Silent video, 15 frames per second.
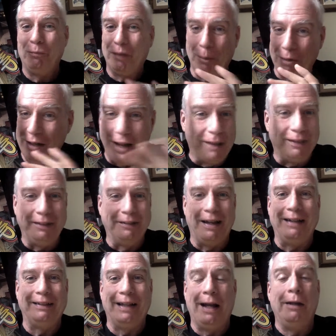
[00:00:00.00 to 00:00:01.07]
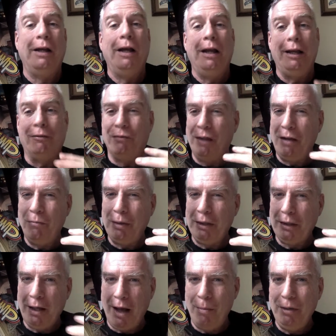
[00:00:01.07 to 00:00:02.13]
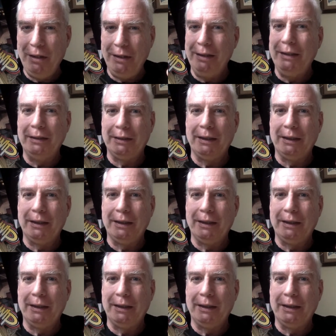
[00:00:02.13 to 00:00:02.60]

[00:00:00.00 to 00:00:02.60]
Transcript: There'll be nothing like that. If they've been coming to these